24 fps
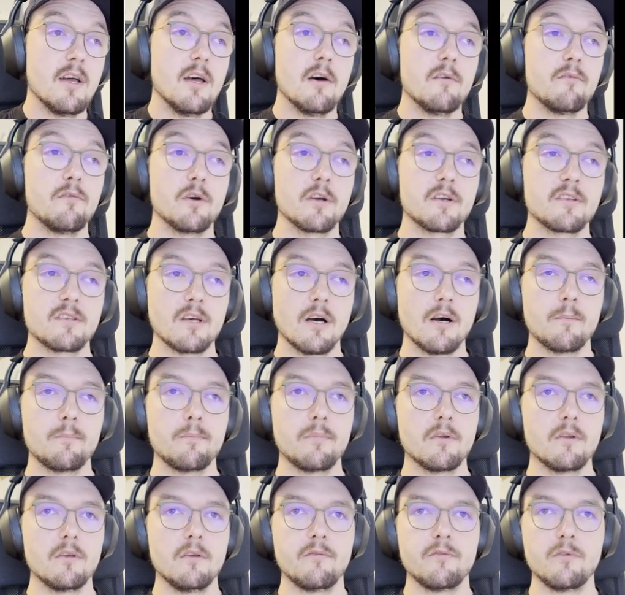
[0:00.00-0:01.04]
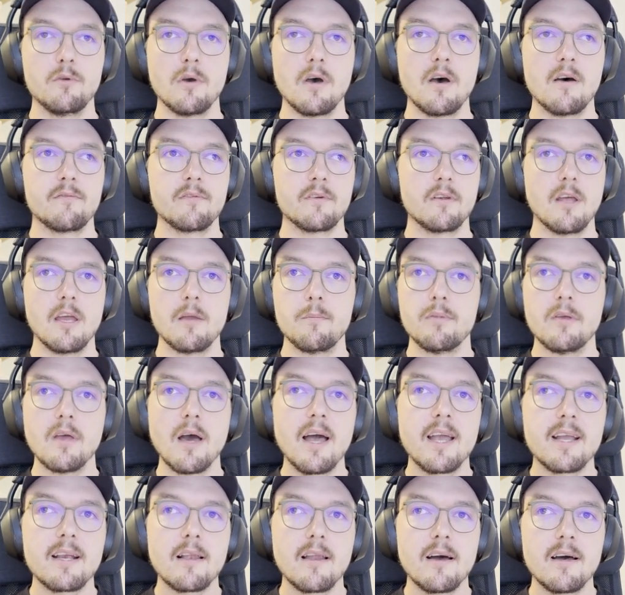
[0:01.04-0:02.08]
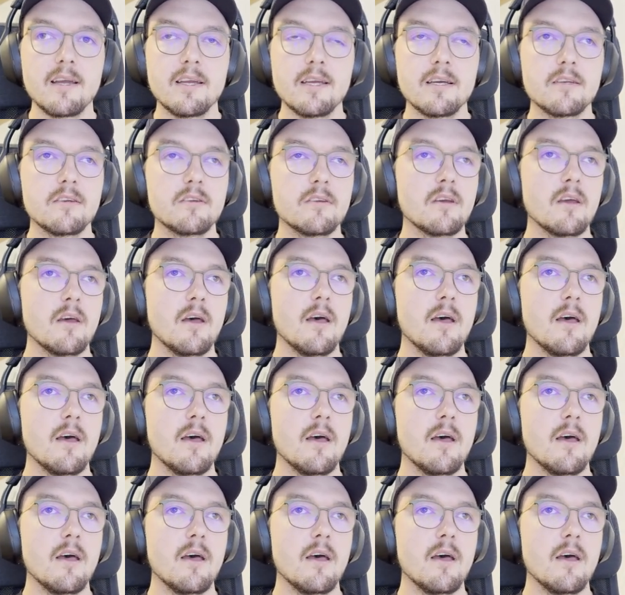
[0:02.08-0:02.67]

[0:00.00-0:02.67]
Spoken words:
For example, if you have an API client